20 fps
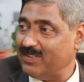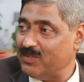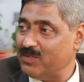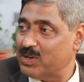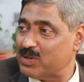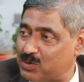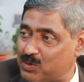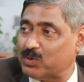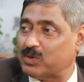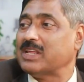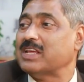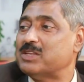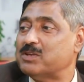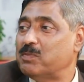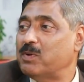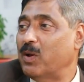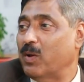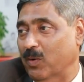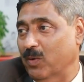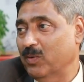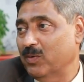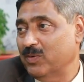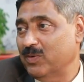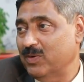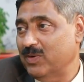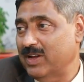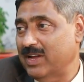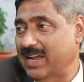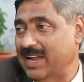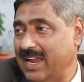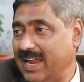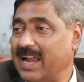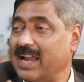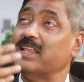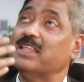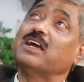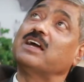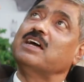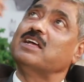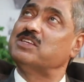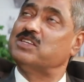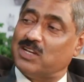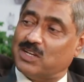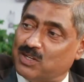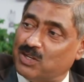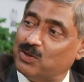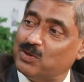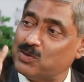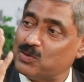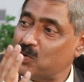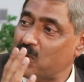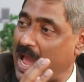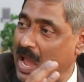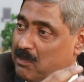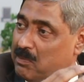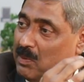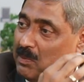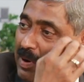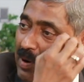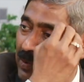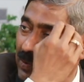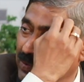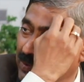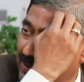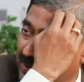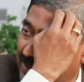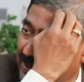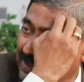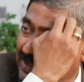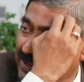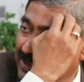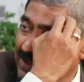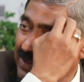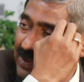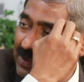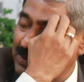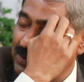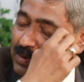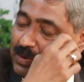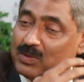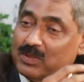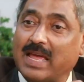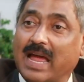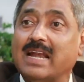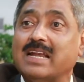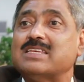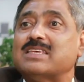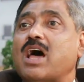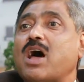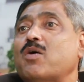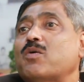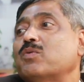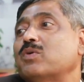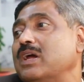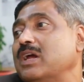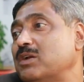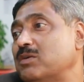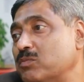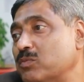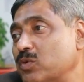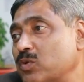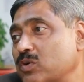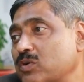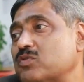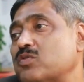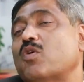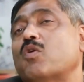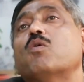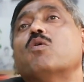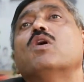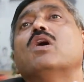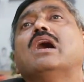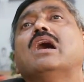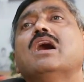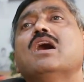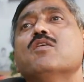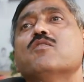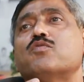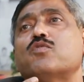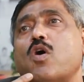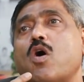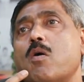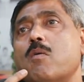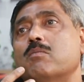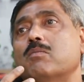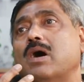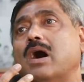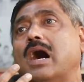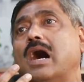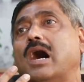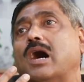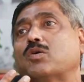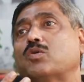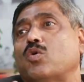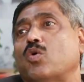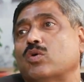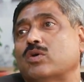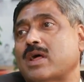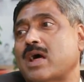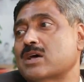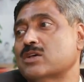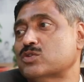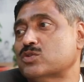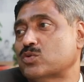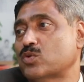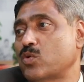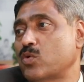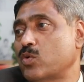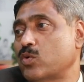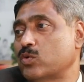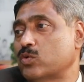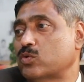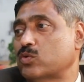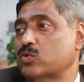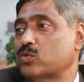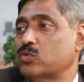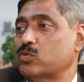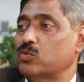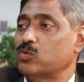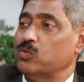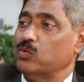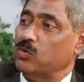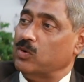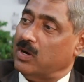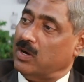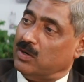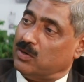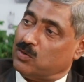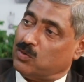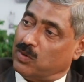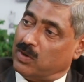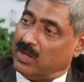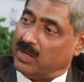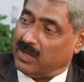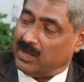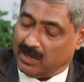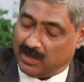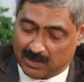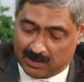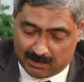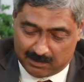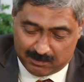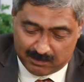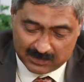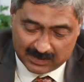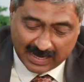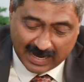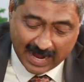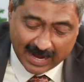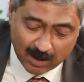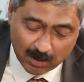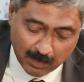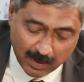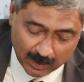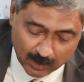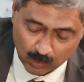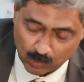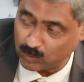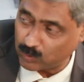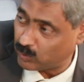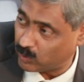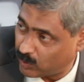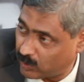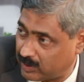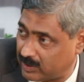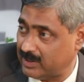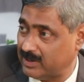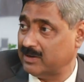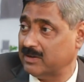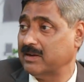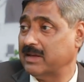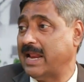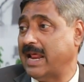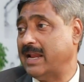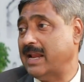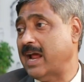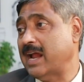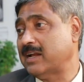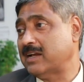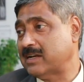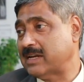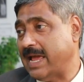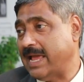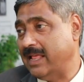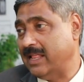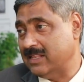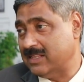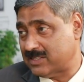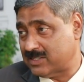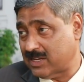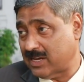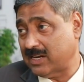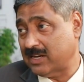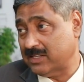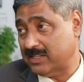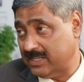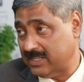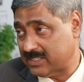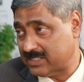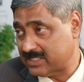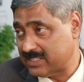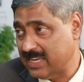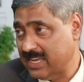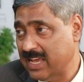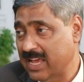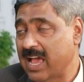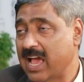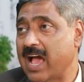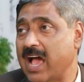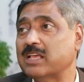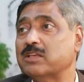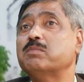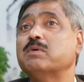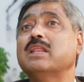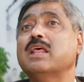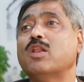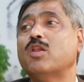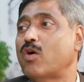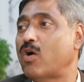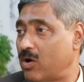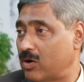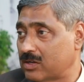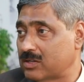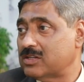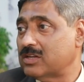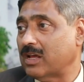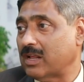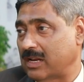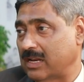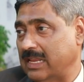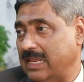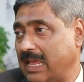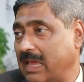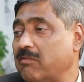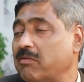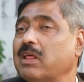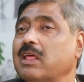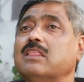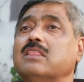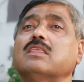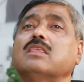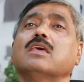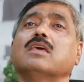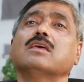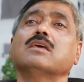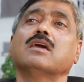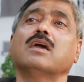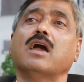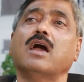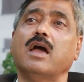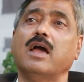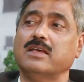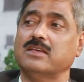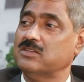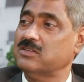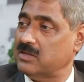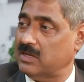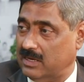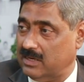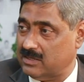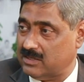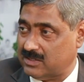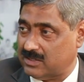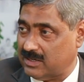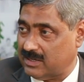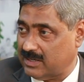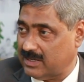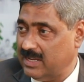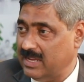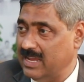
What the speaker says: we used to teach below, and the construction used to happen above. So that's how it moved. So from a Kota stone to today granamato or granite tiles, and this has been a long journey. Everything has changed.